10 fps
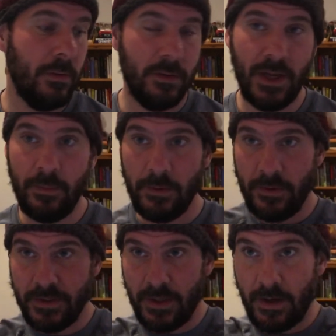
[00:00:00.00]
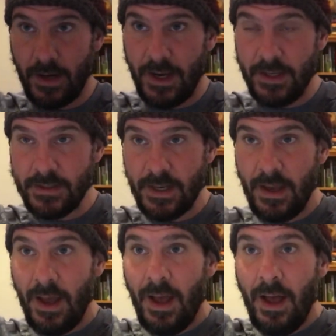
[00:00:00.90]
Yep, using our hands.
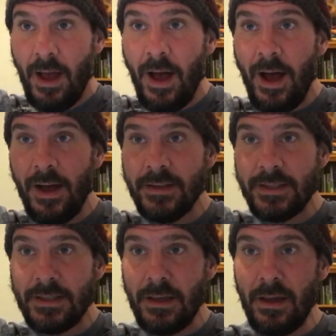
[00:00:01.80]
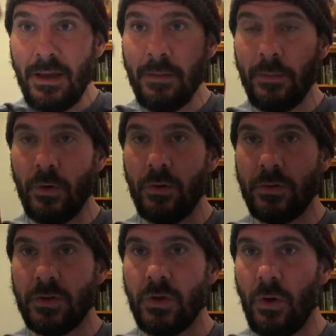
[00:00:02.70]
Hace
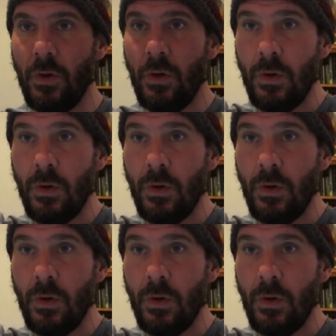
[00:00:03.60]
mucho